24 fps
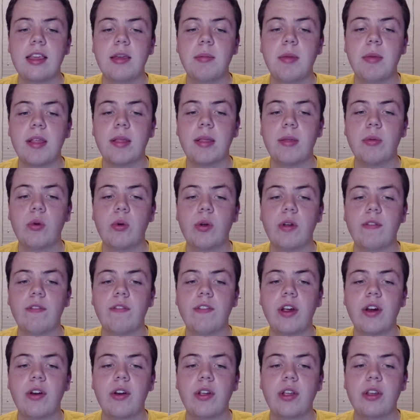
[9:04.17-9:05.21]
is doing
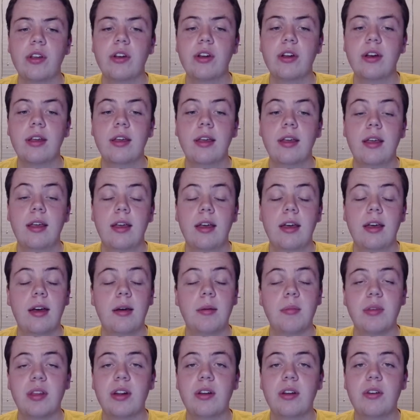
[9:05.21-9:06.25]
very good.
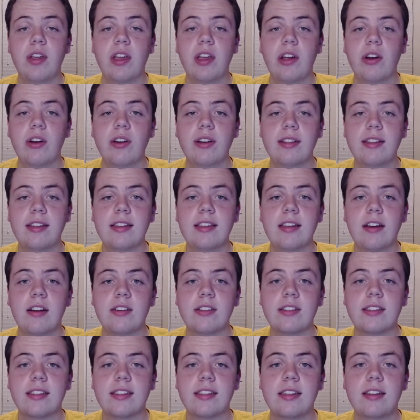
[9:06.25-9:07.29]
Um, you know, they currently
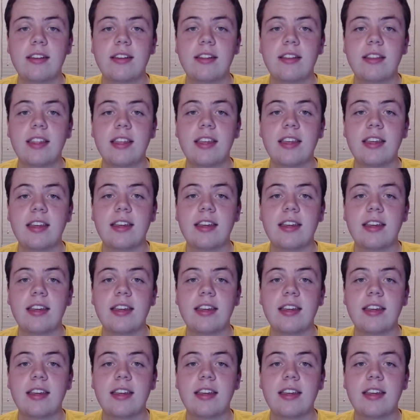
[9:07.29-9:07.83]
are still the